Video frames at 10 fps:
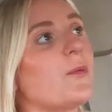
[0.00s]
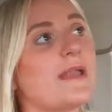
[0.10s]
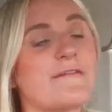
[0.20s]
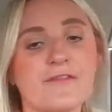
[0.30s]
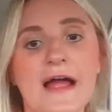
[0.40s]

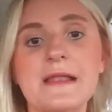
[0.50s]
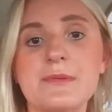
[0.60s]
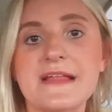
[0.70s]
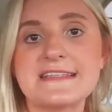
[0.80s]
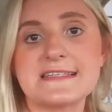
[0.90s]
going, when I
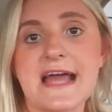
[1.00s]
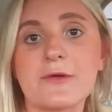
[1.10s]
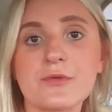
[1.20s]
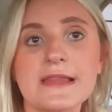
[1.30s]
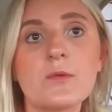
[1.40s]
fly to places,
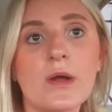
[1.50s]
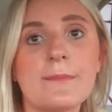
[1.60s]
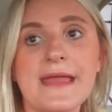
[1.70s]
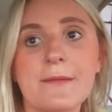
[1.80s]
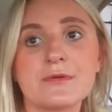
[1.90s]
I really
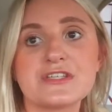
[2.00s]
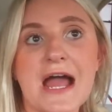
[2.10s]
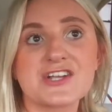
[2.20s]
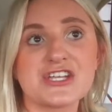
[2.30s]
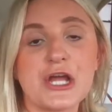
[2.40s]
want to be able to
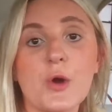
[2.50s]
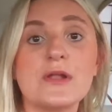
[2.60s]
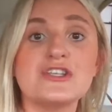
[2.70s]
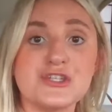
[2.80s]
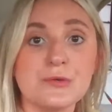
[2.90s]
actually
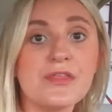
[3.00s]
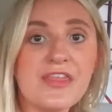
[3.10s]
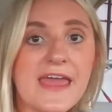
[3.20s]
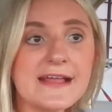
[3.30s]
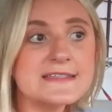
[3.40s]
go and do
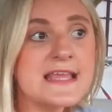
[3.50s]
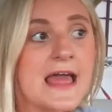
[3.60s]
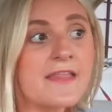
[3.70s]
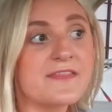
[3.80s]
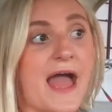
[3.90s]
things
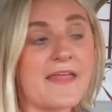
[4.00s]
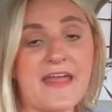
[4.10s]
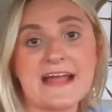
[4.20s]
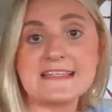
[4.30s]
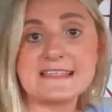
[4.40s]
that
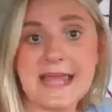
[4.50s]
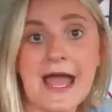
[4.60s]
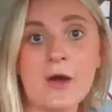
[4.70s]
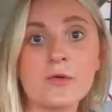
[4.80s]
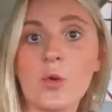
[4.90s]

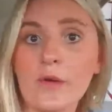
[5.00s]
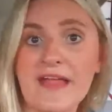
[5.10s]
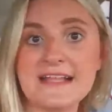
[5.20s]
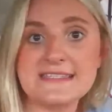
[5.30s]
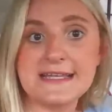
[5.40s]
town or
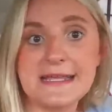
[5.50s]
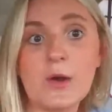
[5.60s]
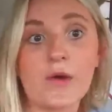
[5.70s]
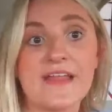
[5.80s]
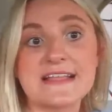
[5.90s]
that
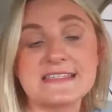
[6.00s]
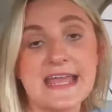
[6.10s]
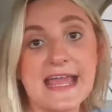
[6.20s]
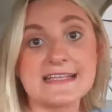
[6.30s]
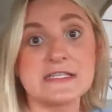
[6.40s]
city or that
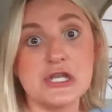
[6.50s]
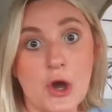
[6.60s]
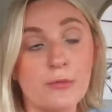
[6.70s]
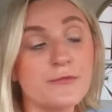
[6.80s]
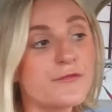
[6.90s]
state is
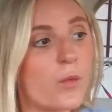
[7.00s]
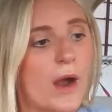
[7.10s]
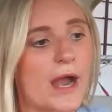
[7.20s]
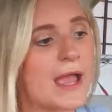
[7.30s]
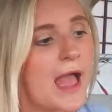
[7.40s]
known
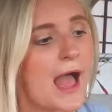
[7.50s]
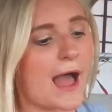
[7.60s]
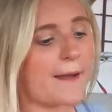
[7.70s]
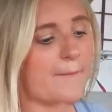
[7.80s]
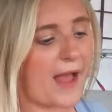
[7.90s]
for.
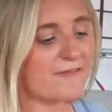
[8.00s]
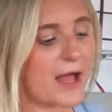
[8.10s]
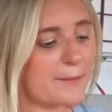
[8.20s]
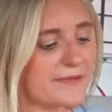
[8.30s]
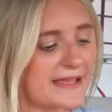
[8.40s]
I've
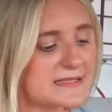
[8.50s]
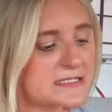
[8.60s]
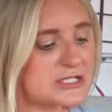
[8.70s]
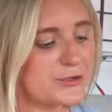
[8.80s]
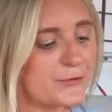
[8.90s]
got
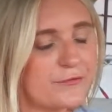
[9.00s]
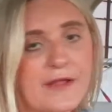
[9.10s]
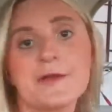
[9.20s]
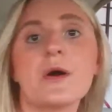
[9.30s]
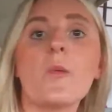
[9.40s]
plans to
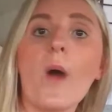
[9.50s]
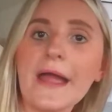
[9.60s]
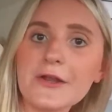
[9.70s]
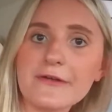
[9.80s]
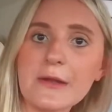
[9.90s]
fly to a
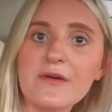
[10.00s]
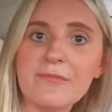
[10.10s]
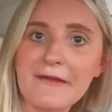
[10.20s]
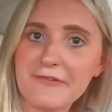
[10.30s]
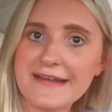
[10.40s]
winery with
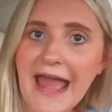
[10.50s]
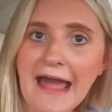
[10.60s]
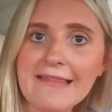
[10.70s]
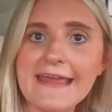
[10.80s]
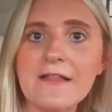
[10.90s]
my friend
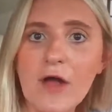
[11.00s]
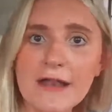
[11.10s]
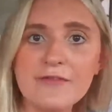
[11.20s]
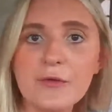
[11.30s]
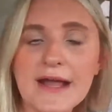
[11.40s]
Allie. A lot
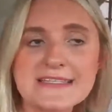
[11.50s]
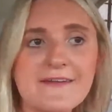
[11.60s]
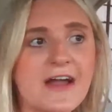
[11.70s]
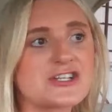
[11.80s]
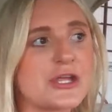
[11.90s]
of you guys
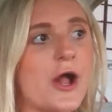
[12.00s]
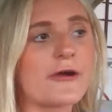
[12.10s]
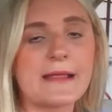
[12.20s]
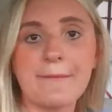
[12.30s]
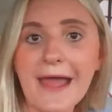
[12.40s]
have actually
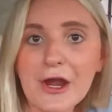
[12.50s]
already met